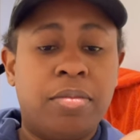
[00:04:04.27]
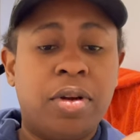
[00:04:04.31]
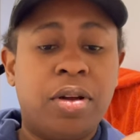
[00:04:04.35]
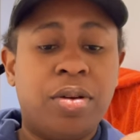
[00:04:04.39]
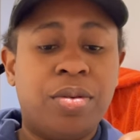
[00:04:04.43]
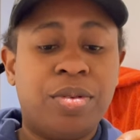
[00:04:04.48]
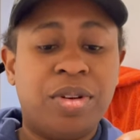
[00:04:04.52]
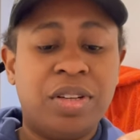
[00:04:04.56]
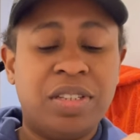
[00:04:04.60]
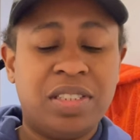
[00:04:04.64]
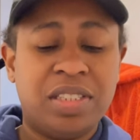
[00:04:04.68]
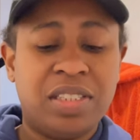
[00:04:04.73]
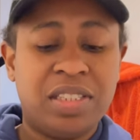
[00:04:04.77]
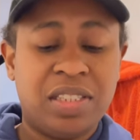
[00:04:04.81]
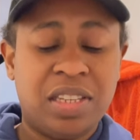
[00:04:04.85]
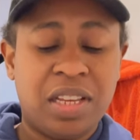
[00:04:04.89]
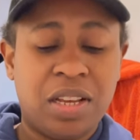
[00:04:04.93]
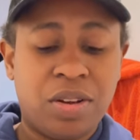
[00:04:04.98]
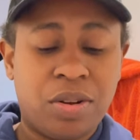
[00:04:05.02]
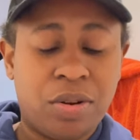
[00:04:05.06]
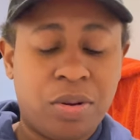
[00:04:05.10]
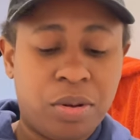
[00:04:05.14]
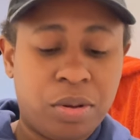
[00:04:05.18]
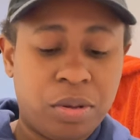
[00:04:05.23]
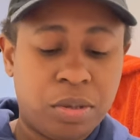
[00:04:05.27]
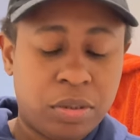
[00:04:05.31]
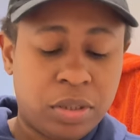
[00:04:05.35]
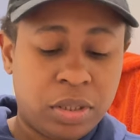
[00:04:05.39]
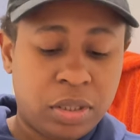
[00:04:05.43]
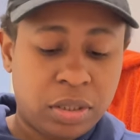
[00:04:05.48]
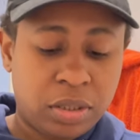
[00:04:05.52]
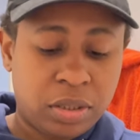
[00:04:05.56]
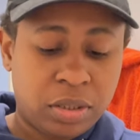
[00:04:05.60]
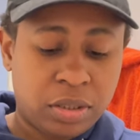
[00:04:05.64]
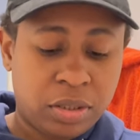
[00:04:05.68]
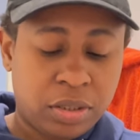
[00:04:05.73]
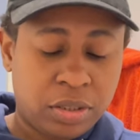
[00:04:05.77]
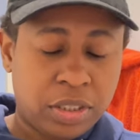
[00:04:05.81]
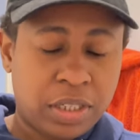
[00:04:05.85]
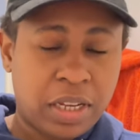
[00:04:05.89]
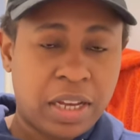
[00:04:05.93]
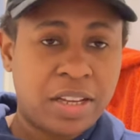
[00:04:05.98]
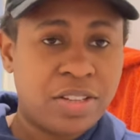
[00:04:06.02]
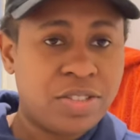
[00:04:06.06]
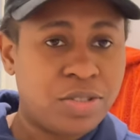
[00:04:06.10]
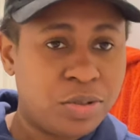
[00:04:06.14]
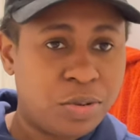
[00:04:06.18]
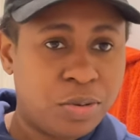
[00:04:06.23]
what's this thing called, you
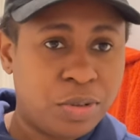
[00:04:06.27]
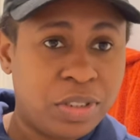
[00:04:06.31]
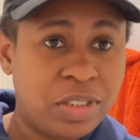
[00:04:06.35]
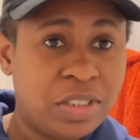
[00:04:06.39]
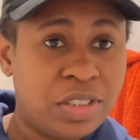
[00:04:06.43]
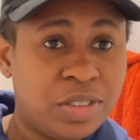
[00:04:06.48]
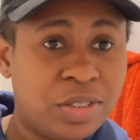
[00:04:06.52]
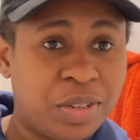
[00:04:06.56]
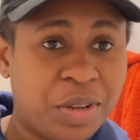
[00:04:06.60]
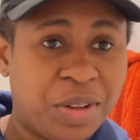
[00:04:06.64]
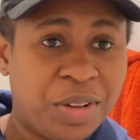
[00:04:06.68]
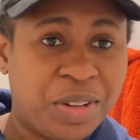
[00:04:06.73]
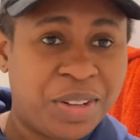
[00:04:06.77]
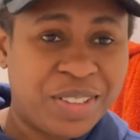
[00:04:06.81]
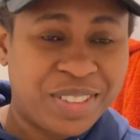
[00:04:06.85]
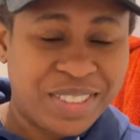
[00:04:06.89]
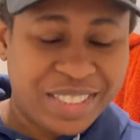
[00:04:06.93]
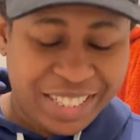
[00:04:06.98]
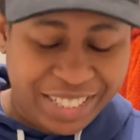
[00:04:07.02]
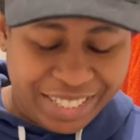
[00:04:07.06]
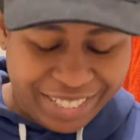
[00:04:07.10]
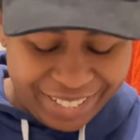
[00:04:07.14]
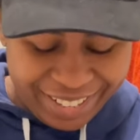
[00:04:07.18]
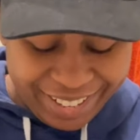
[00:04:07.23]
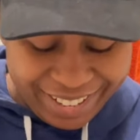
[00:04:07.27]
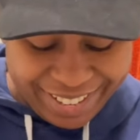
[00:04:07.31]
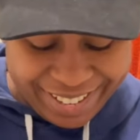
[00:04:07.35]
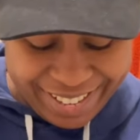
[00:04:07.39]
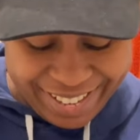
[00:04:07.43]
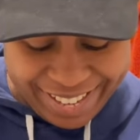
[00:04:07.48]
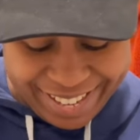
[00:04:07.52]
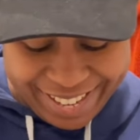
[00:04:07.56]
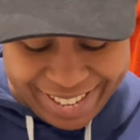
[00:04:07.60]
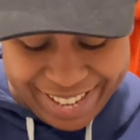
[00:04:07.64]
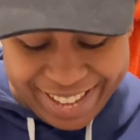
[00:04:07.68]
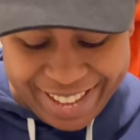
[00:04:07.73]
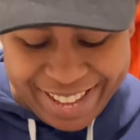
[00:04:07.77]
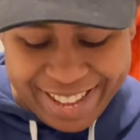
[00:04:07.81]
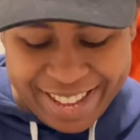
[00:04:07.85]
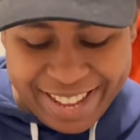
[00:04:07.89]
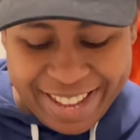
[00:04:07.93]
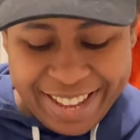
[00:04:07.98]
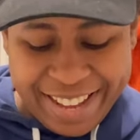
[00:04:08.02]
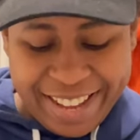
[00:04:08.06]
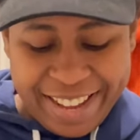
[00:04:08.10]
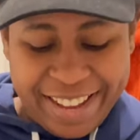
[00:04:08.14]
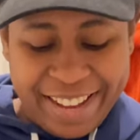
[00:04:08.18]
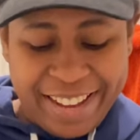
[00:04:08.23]
guys know what it's called.
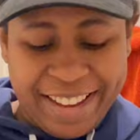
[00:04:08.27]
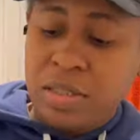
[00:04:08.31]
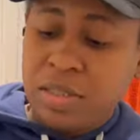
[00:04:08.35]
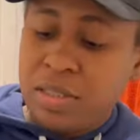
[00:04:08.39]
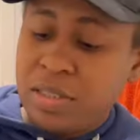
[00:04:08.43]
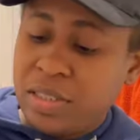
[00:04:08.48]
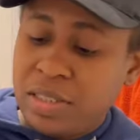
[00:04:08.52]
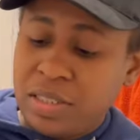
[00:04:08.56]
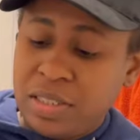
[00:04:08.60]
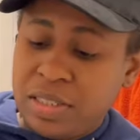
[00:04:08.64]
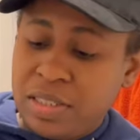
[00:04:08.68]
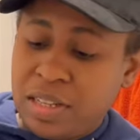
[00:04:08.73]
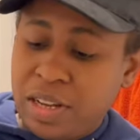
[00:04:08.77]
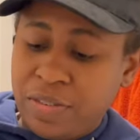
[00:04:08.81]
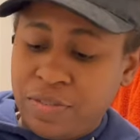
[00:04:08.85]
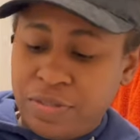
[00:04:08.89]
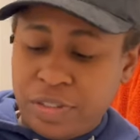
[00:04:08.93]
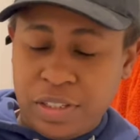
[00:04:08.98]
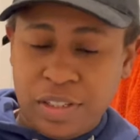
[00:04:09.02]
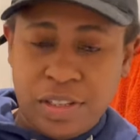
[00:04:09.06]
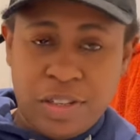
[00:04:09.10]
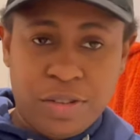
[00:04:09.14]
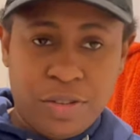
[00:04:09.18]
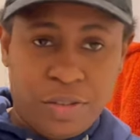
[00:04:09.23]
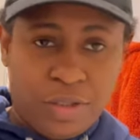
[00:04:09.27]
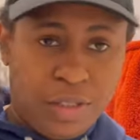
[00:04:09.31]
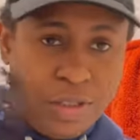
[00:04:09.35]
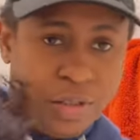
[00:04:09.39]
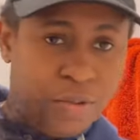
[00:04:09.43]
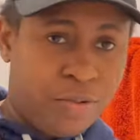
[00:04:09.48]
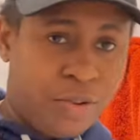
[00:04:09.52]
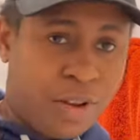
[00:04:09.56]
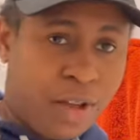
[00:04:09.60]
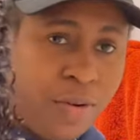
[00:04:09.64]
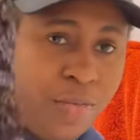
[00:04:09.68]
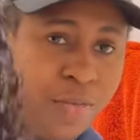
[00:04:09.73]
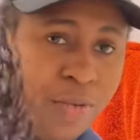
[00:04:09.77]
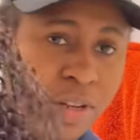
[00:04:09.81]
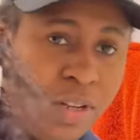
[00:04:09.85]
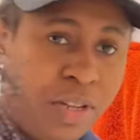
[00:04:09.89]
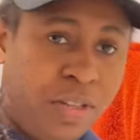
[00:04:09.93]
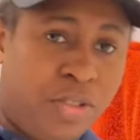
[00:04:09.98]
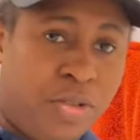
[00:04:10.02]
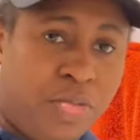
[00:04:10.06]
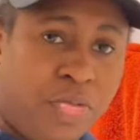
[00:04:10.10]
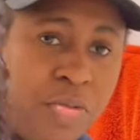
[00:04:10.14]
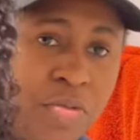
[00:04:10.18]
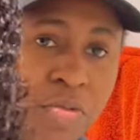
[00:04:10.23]
This is definitely not the look I wanted
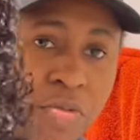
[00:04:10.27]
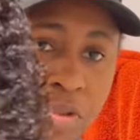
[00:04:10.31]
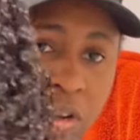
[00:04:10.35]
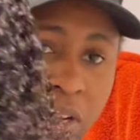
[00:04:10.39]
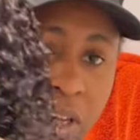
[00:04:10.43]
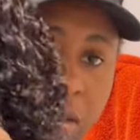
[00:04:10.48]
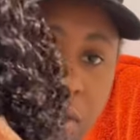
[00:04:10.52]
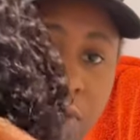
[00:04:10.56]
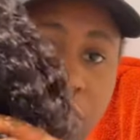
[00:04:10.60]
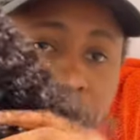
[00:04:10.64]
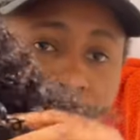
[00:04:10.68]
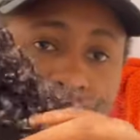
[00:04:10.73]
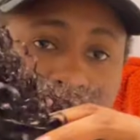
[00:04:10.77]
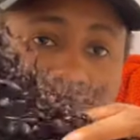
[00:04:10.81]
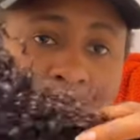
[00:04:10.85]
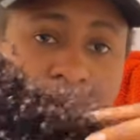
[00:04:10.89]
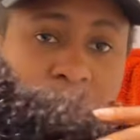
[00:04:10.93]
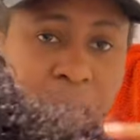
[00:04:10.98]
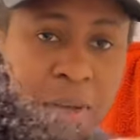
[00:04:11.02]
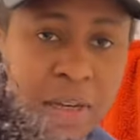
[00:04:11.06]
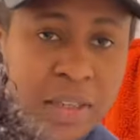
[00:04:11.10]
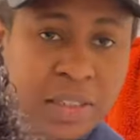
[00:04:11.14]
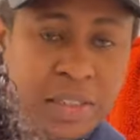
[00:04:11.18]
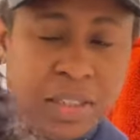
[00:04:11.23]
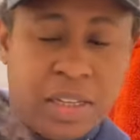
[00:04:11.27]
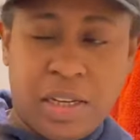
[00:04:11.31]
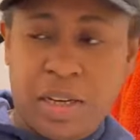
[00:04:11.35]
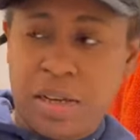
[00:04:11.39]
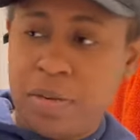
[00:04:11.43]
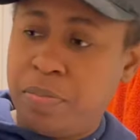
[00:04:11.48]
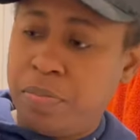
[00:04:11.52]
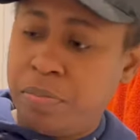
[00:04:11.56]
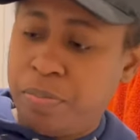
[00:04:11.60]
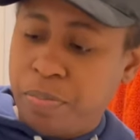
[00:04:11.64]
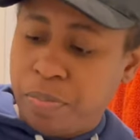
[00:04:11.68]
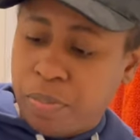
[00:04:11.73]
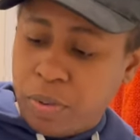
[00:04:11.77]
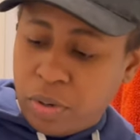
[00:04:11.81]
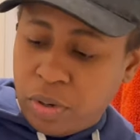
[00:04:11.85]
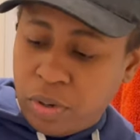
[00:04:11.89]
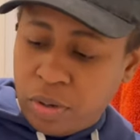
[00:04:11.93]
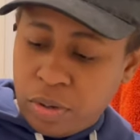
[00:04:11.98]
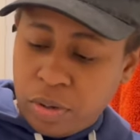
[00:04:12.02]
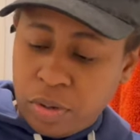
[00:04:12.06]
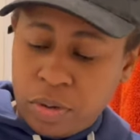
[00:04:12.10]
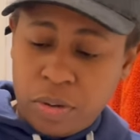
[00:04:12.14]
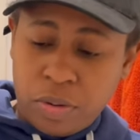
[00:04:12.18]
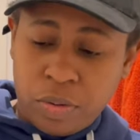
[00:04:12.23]
to be rocking for my birthday,
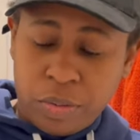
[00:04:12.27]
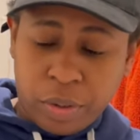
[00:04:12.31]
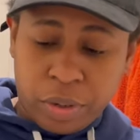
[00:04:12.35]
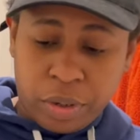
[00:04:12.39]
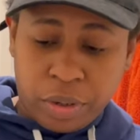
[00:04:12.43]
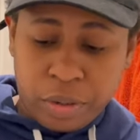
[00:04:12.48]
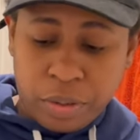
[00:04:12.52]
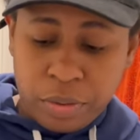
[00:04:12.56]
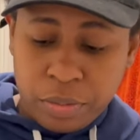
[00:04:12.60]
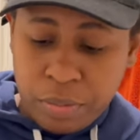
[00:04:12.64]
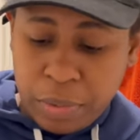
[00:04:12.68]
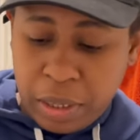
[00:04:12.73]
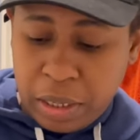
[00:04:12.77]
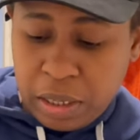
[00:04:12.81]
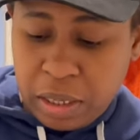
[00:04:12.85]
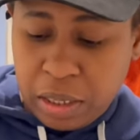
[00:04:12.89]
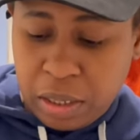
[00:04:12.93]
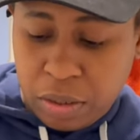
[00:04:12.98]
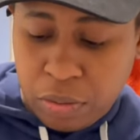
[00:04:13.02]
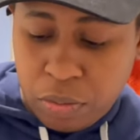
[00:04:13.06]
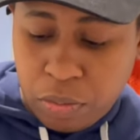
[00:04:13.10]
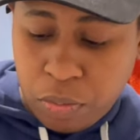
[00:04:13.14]
but we're gonna make it